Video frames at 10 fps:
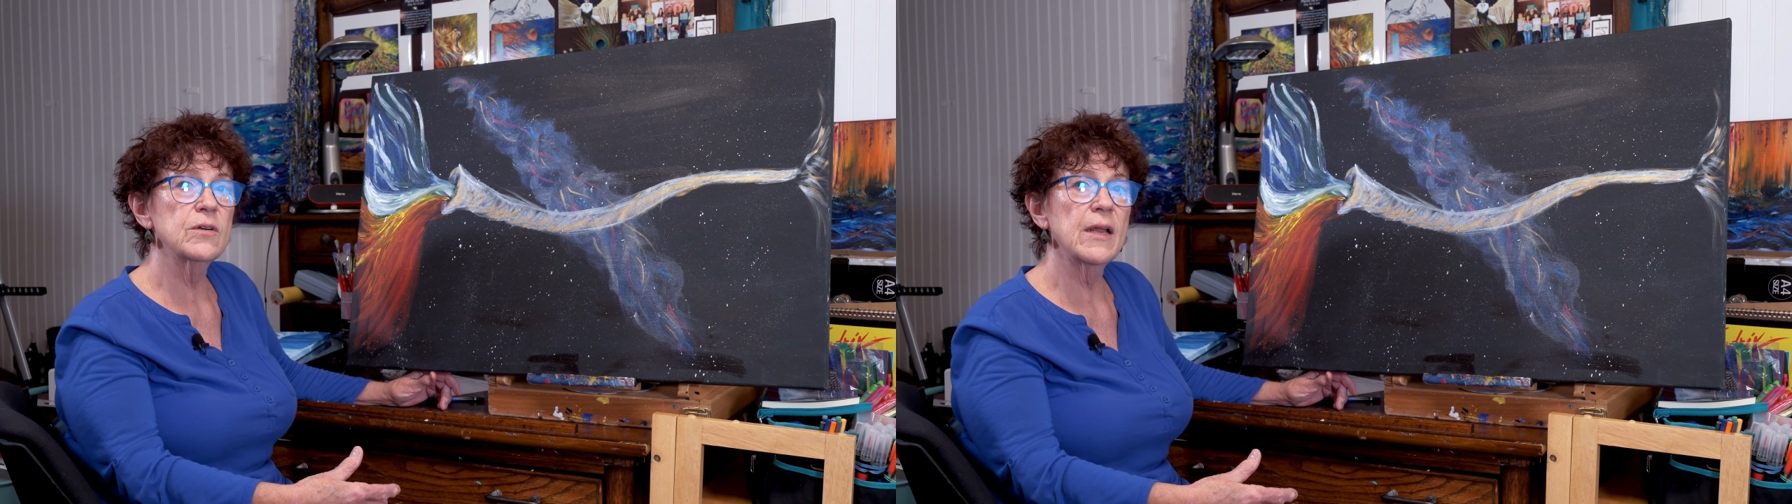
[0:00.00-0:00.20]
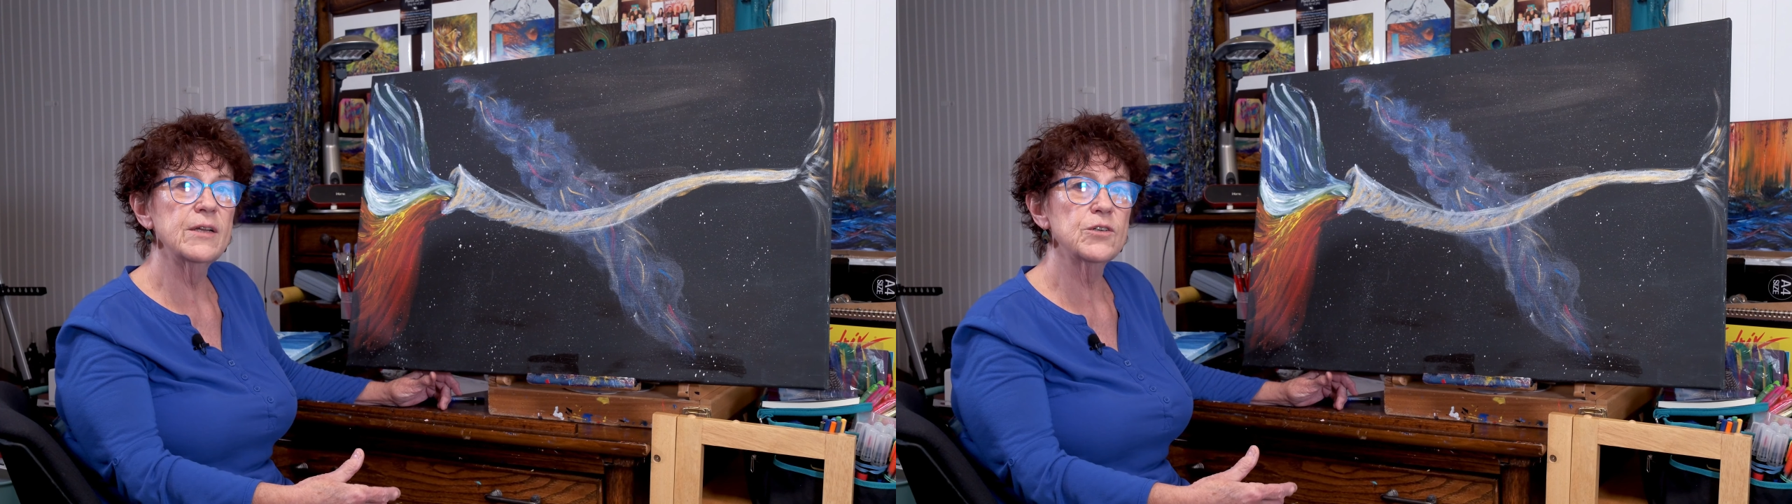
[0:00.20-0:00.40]

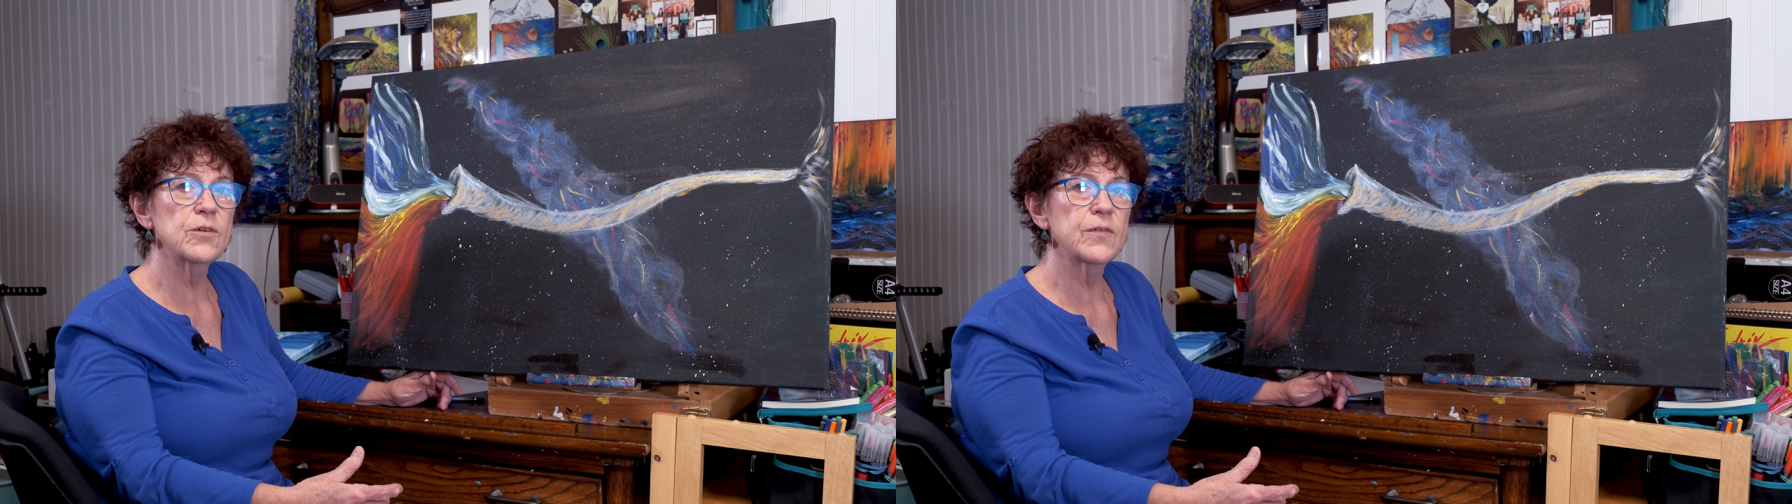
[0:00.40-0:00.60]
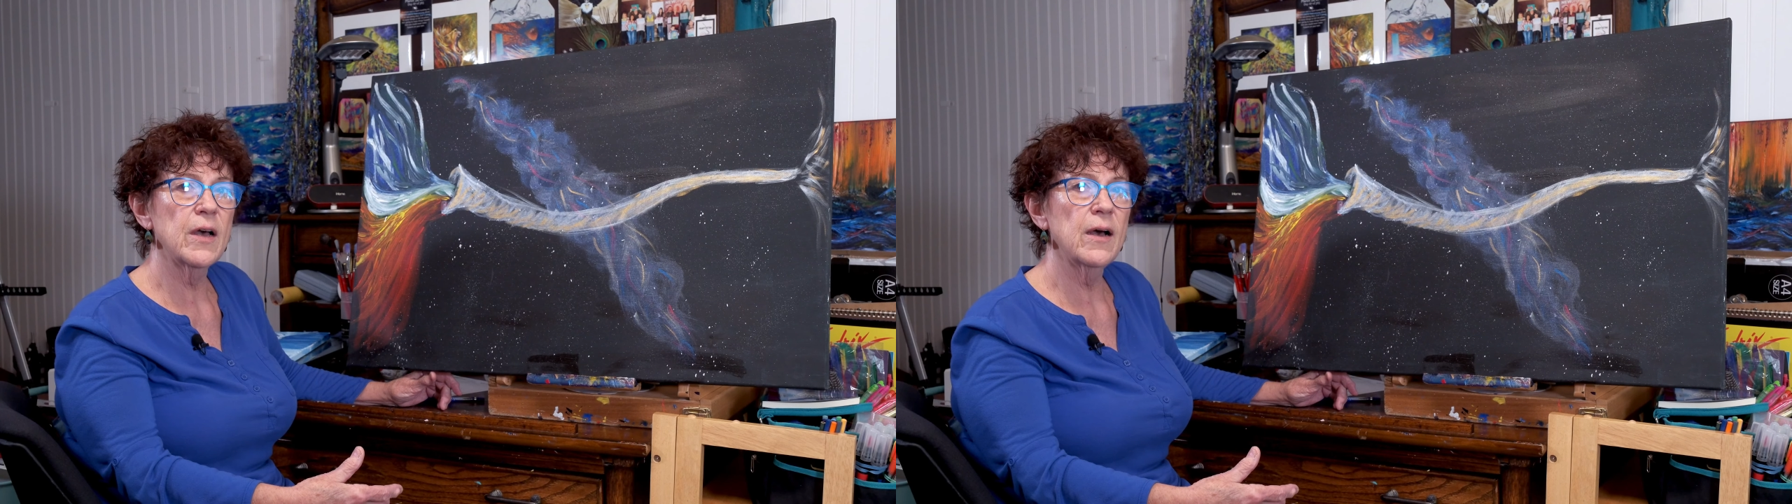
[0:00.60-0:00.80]
and
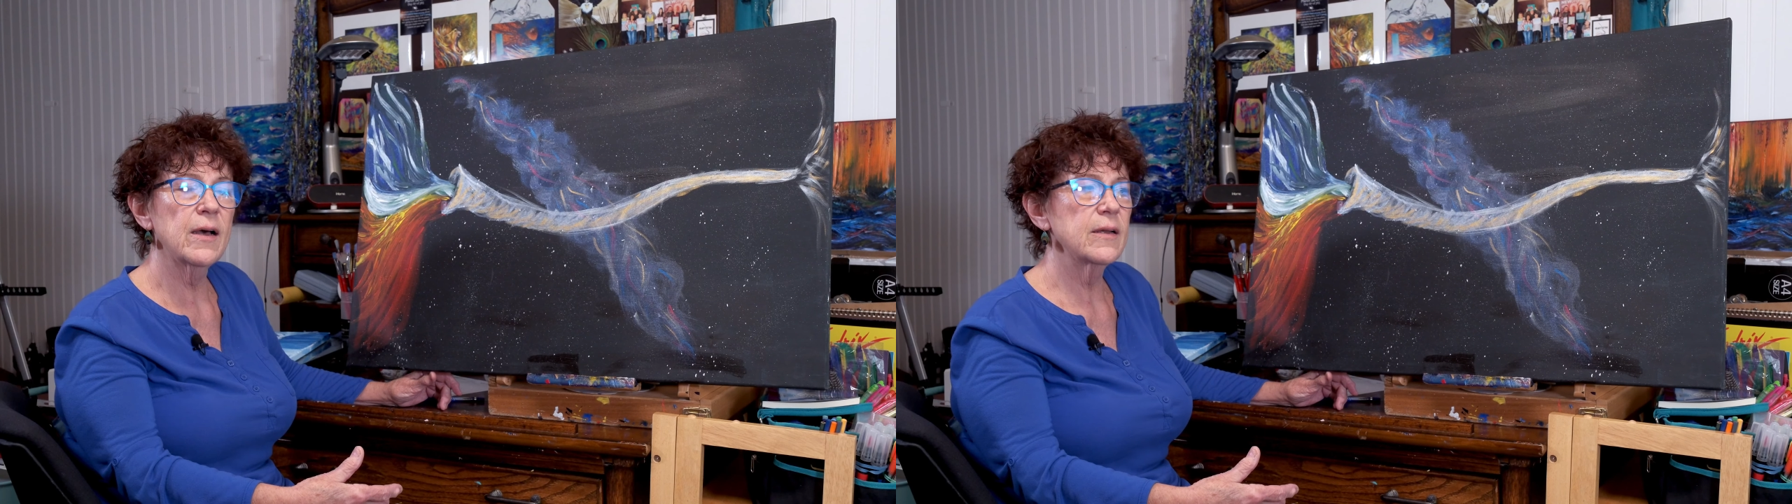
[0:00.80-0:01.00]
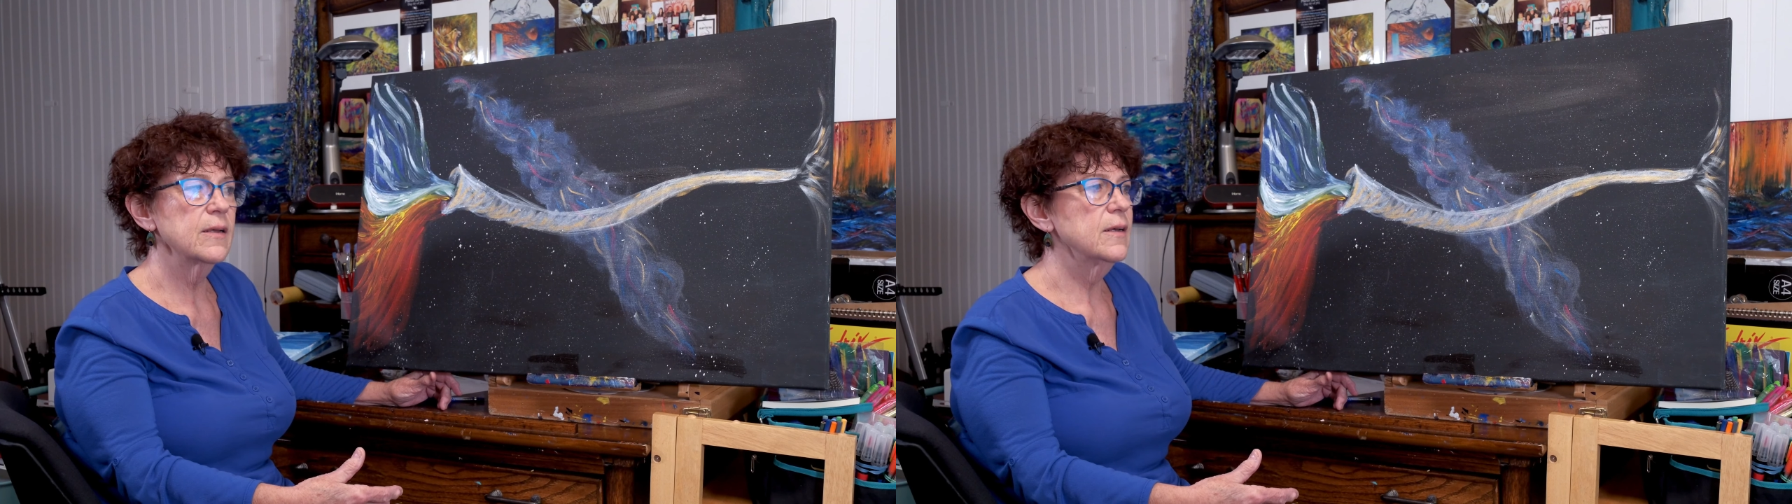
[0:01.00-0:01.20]
nature of
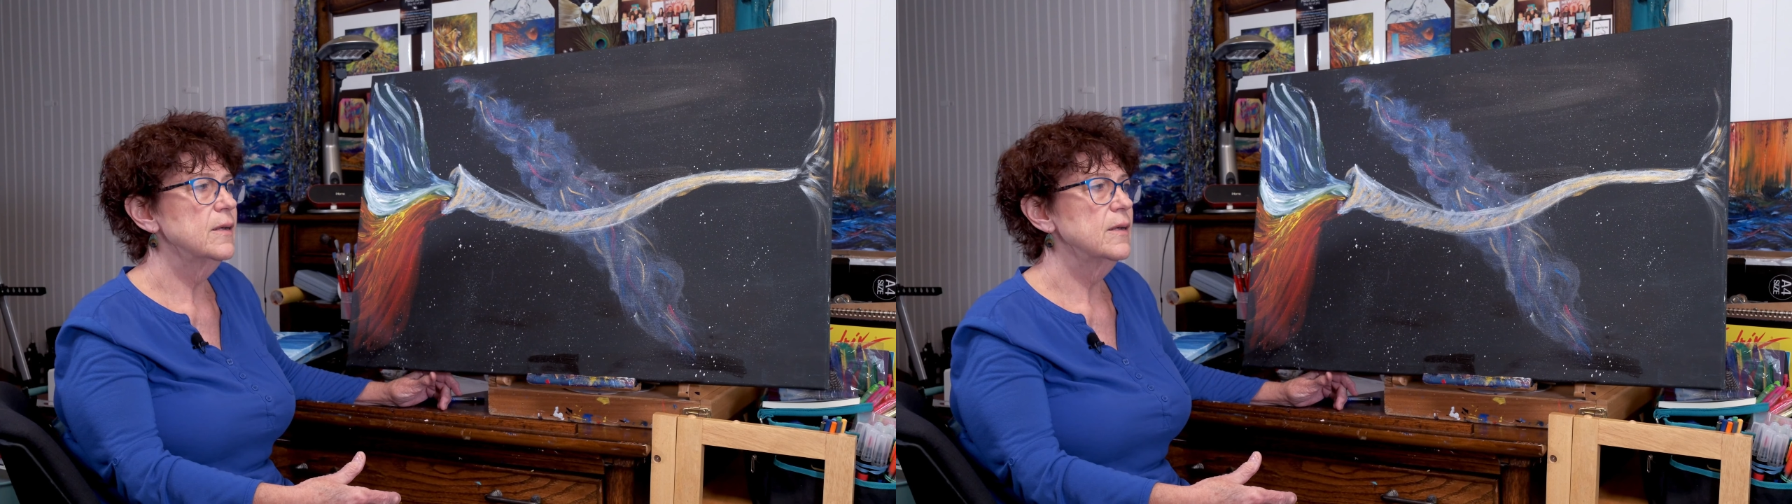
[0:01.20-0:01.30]
God.